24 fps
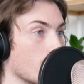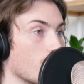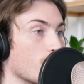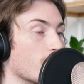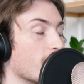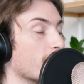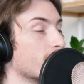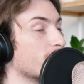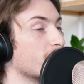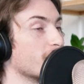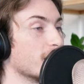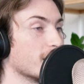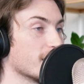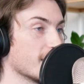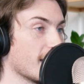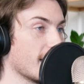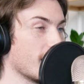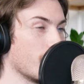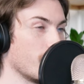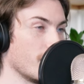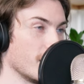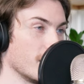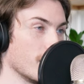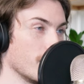we'll have to
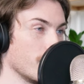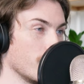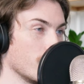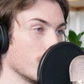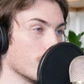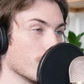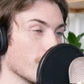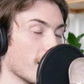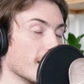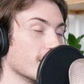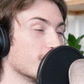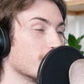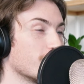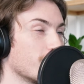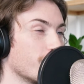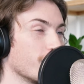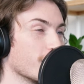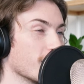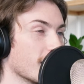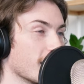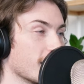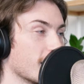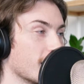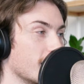decide a bit in the future i just
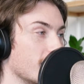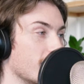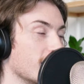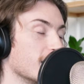feel like it